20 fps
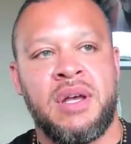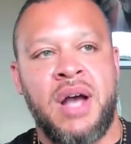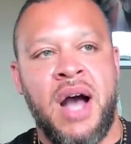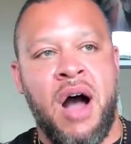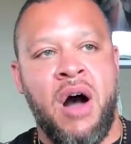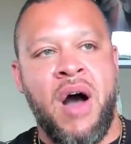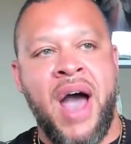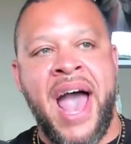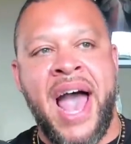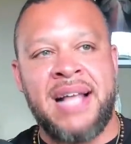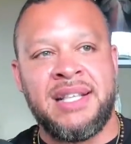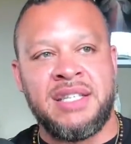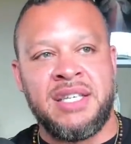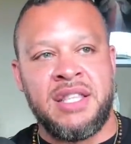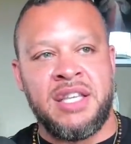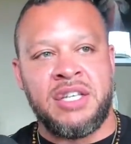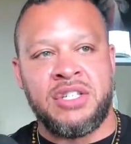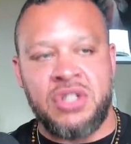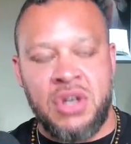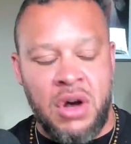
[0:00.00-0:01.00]
I'll add to
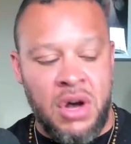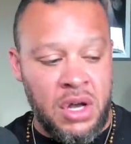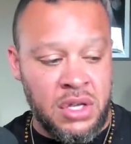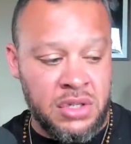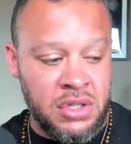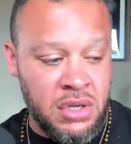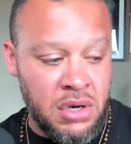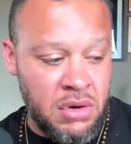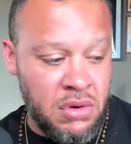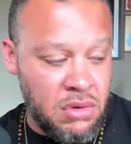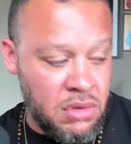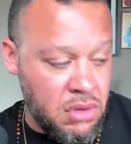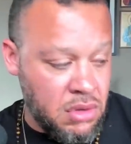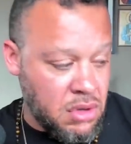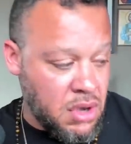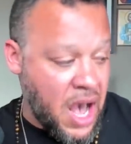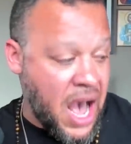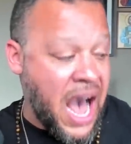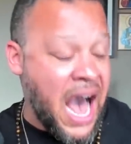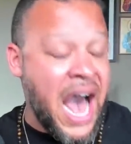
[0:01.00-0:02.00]
this also.
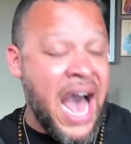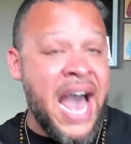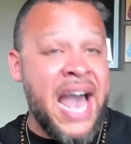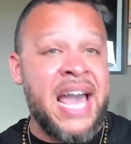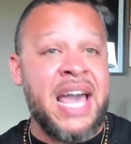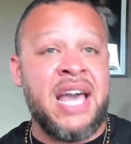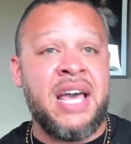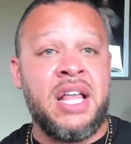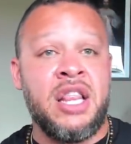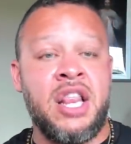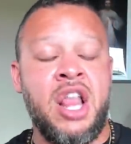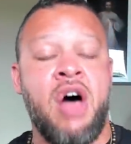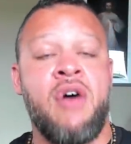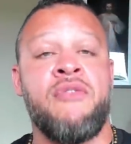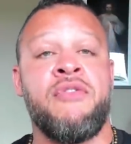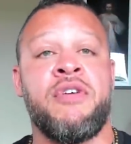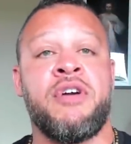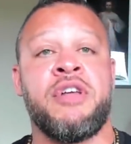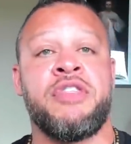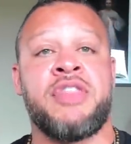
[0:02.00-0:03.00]
I
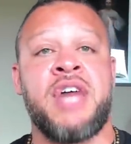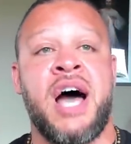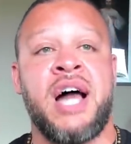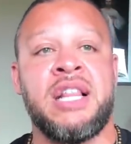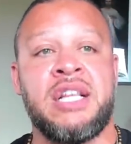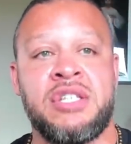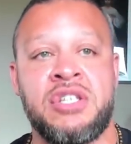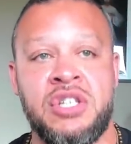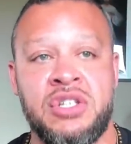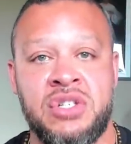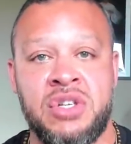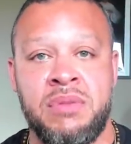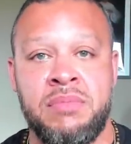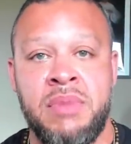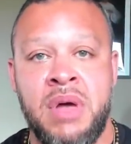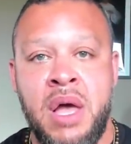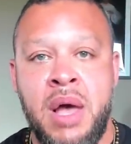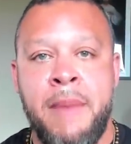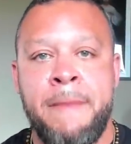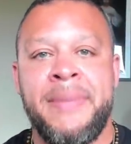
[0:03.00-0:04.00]
love Catholicism
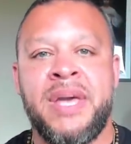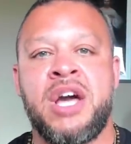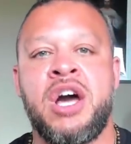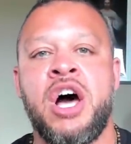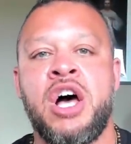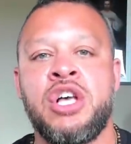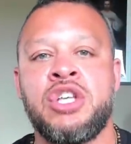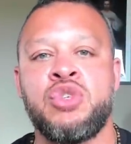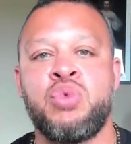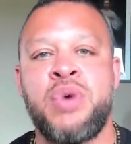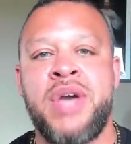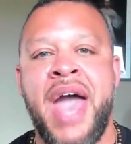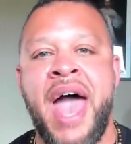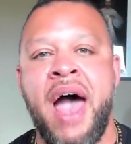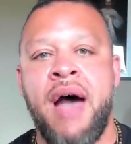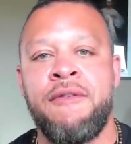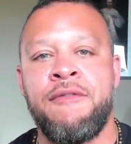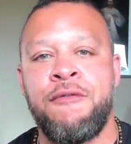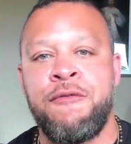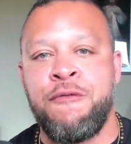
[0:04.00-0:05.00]
because we
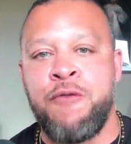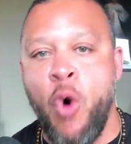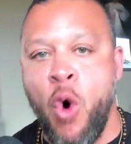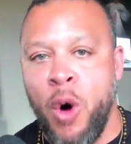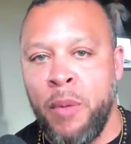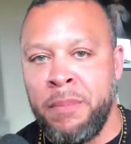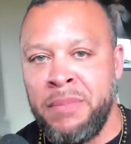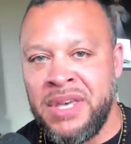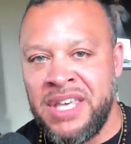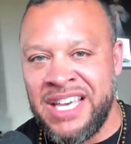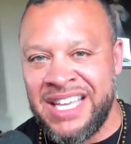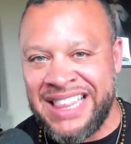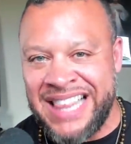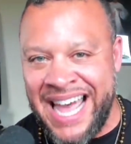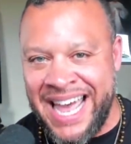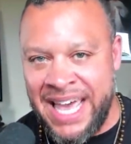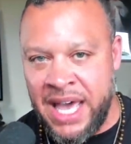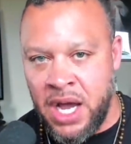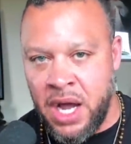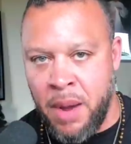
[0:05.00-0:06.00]
have
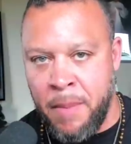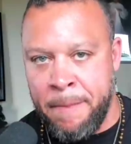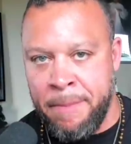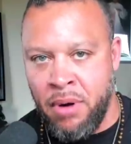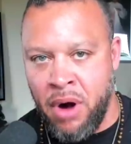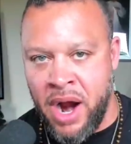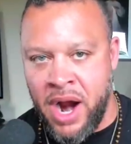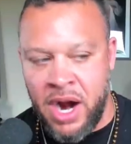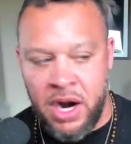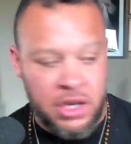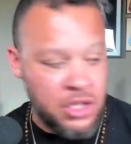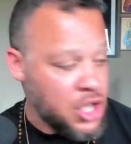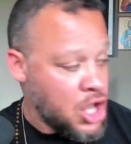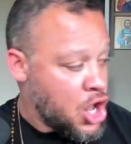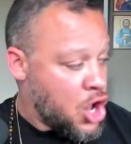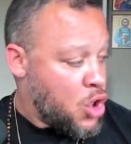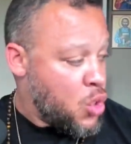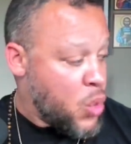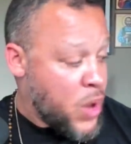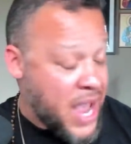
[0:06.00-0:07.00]
formulaic prayers.
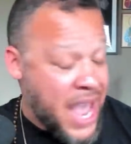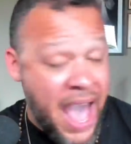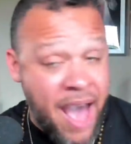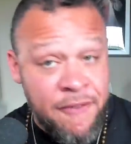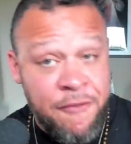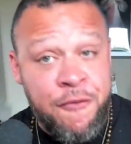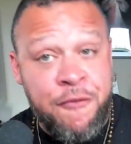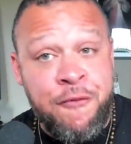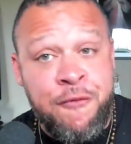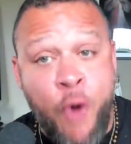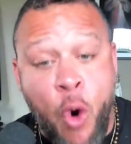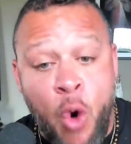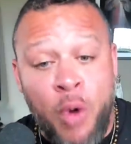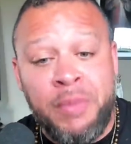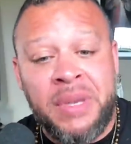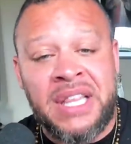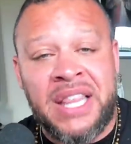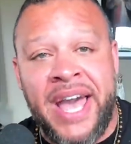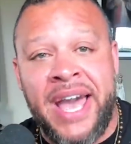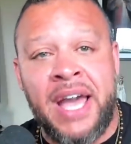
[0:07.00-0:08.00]
We have
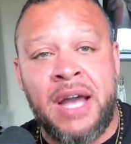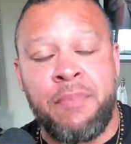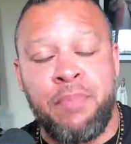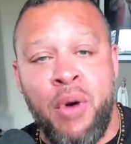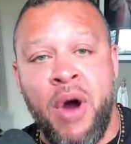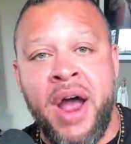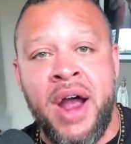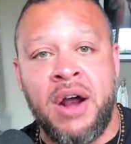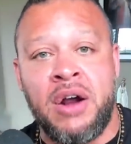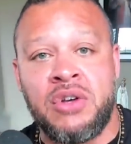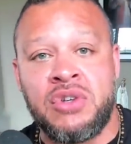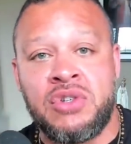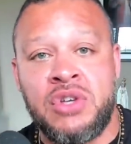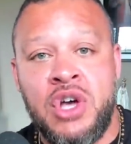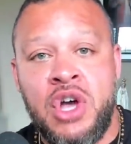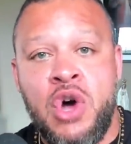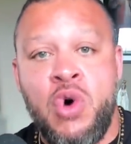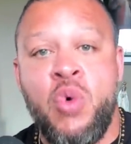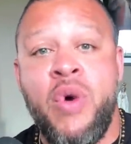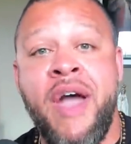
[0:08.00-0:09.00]
formulaic prayers.
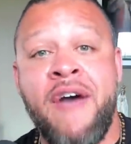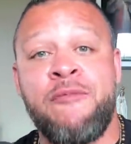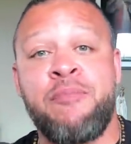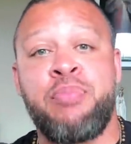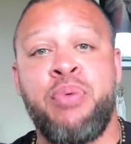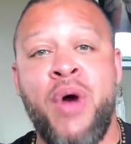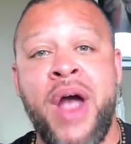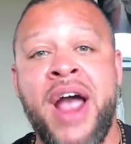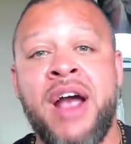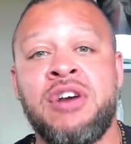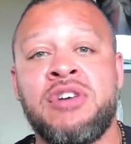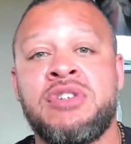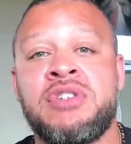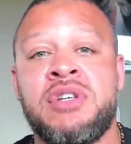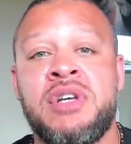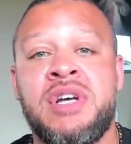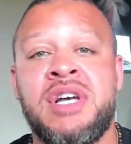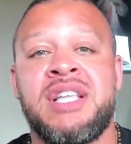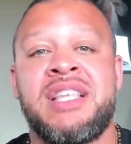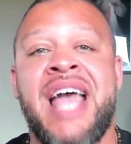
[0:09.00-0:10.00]
We have prayers
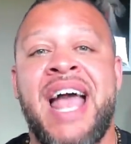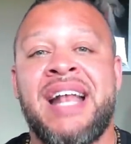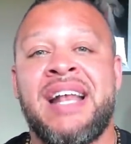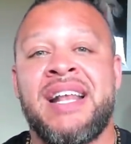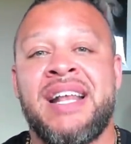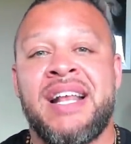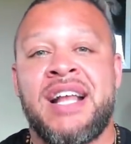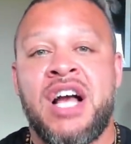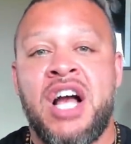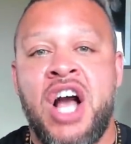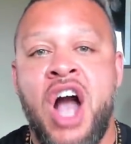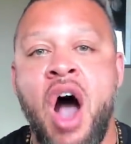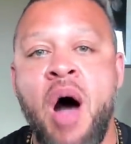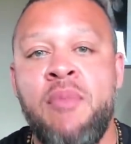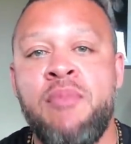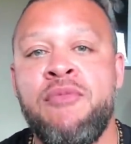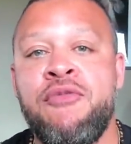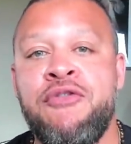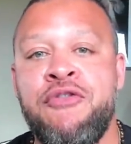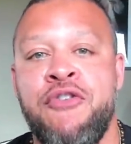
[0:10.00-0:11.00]
that
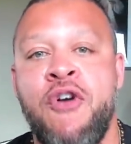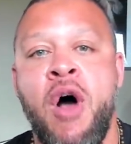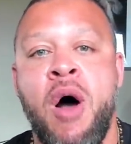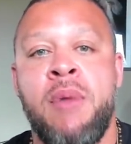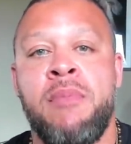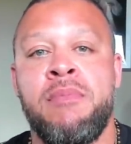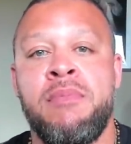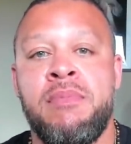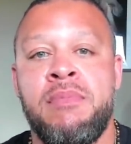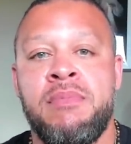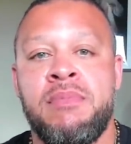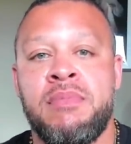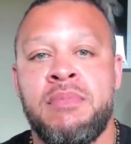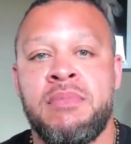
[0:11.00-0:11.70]
come from